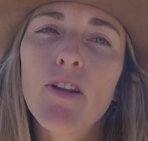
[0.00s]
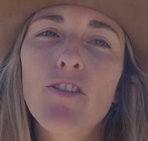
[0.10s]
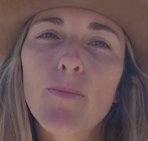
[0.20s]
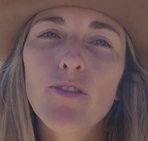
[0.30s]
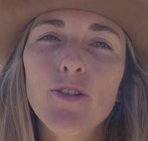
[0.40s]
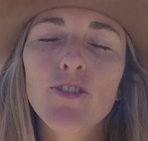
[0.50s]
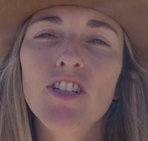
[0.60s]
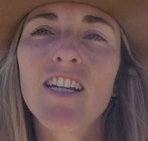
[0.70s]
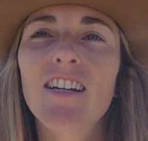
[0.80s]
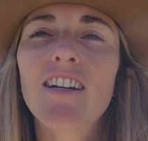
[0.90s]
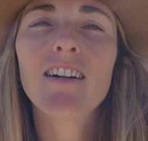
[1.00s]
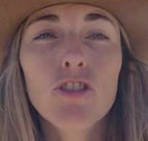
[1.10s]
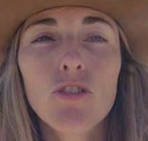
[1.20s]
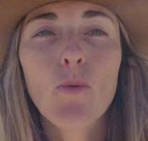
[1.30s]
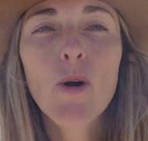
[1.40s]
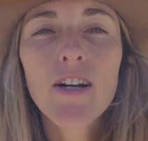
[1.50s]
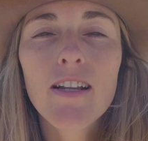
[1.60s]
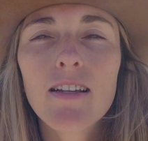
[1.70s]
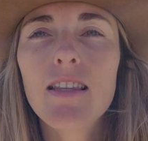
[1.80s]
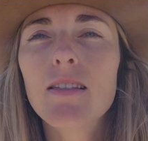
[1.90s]
from the future here. Just a
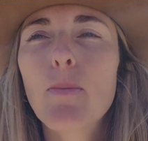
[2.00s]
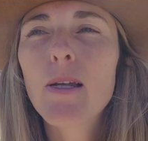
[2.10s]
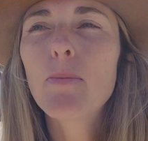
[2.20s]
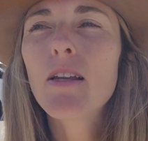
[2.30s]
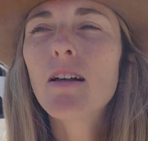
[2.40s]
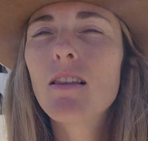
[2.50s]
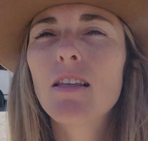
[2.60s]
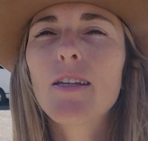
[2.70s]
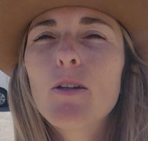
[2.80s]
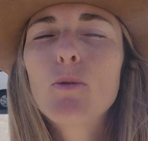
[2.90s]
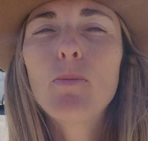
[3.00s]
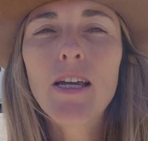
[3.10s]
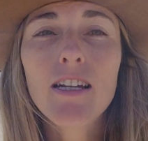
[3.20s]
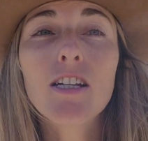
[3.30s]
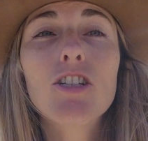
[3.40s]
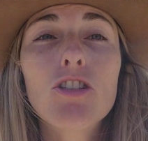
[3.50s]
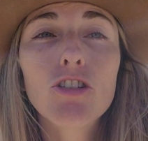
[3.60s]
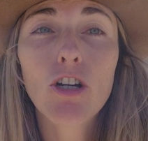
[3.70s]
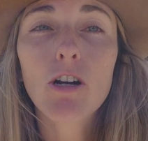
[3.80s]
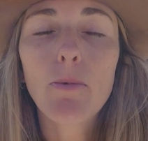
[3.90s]
warning, this might be a little bit
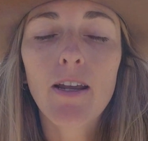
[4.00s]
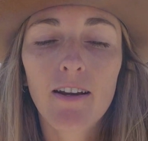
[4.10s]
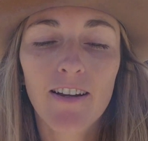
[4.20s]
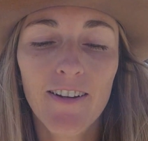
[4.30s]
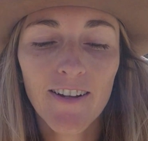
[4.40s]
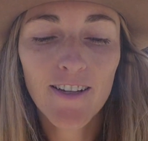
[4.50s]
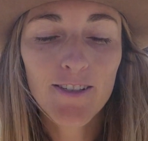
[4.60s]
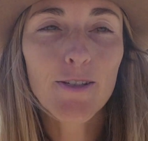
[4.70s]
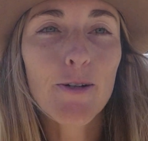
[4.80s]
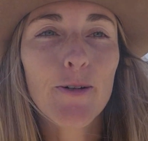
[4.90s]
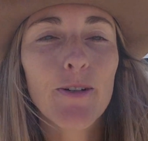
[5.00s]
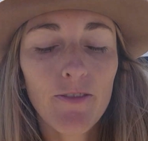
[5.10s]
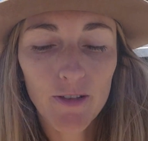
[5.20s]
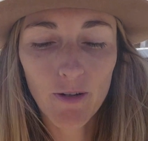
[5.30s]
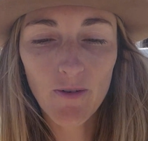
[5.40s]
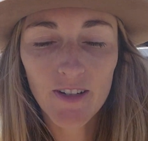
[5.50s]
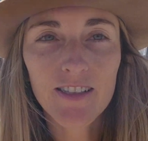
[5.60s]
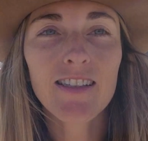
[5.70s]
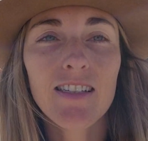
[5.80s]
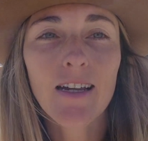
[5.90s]
disturbing. So if you don't want to
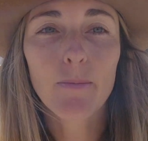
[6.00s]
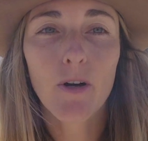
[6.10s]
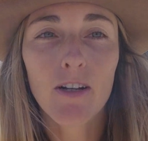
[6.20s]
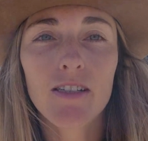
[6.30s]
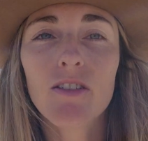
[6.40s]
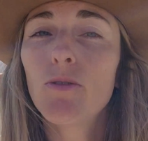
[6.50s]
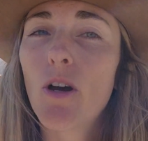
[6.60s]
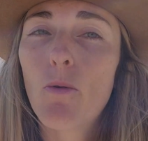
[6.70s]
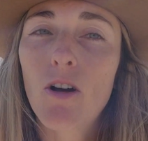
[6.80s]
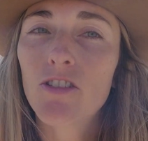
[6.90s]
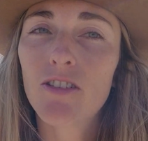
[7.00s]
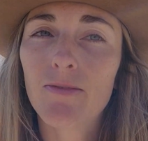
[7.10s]
see dead bodies, do not watch this